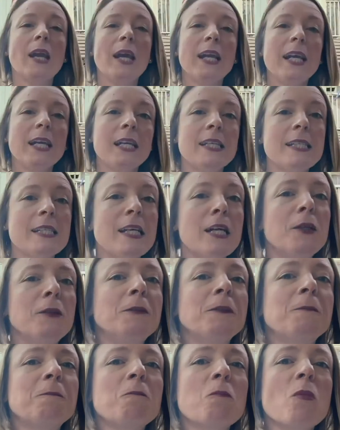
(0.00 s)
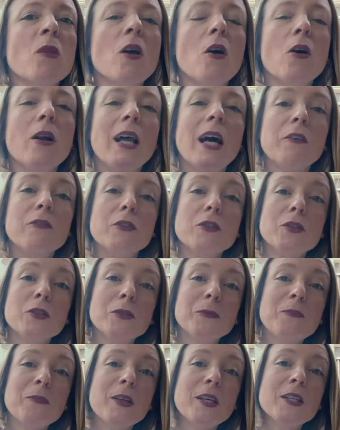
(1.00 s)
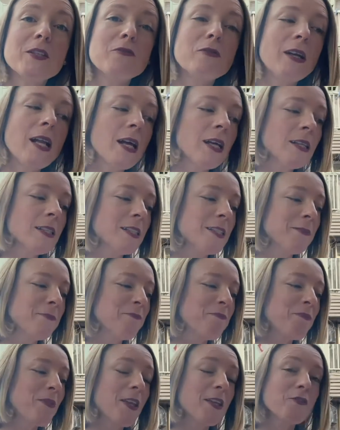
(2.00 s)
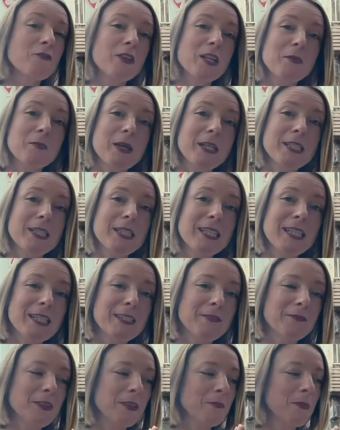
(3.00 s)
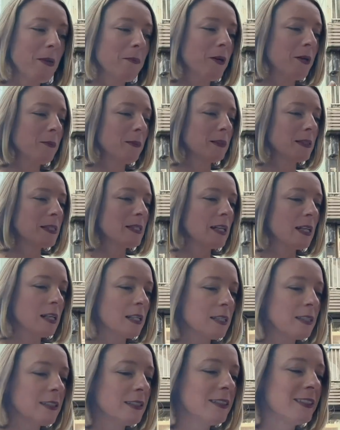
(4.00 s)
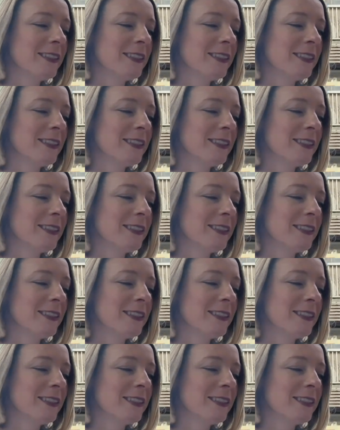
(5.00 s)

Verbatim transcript: And I guess now all I have to do is relax, drink my tea with my bubbles, and